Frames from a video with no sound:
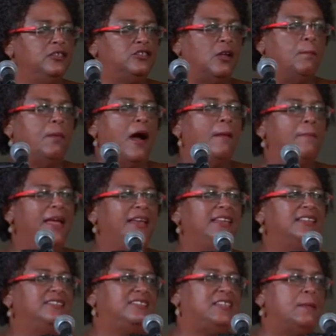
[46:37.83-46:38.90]
to
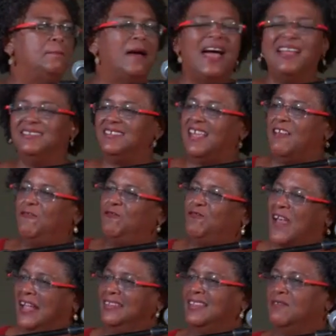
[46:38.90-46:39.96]
Barbadians demands
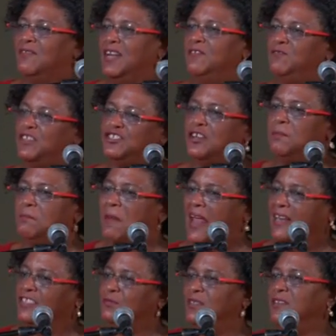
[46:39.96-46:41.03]
effective and efficient
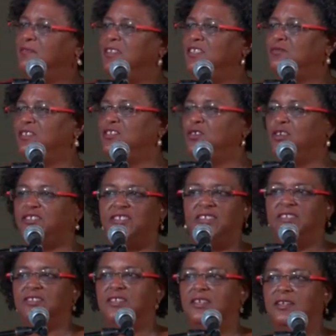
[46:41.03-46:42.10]
management of these
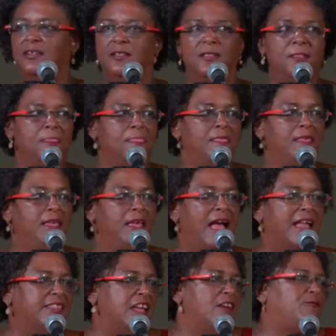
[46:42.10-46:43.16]
resources.
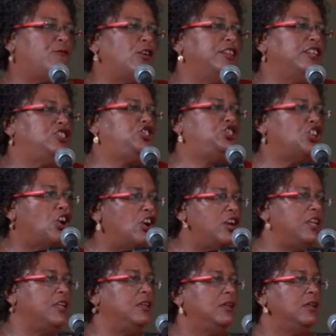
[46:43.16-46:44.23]
And therefore the
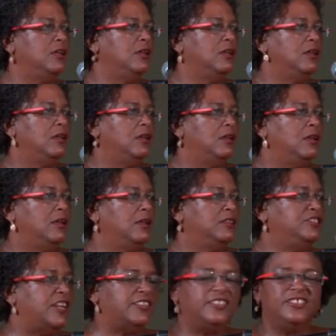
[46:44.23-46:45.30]
journey,
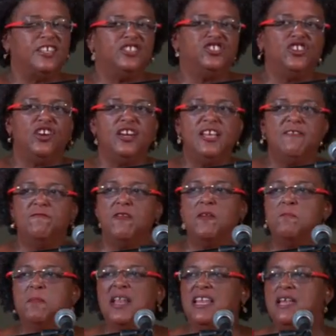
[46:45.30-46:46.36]
just as a journey of a
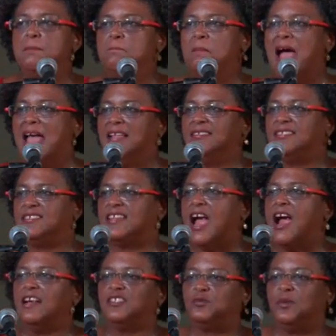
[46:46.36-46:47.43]
million miles
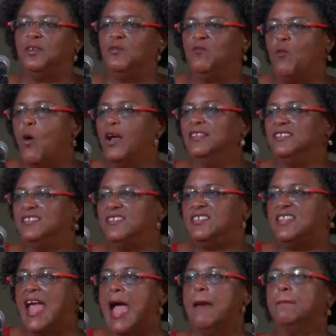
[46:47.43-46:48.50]
starts with one
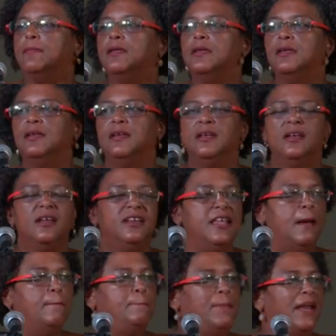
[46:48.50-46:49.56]
step, the
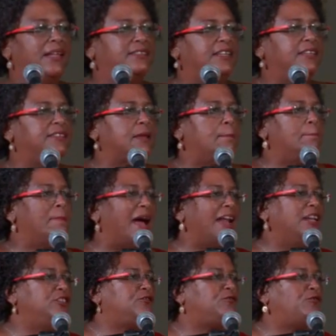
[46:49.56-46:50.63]
ability to
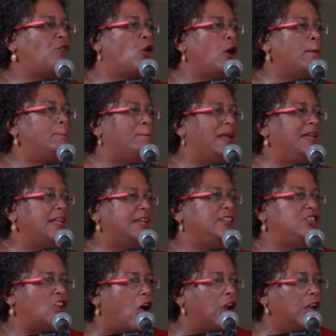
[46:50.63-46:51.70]
manage $4 billion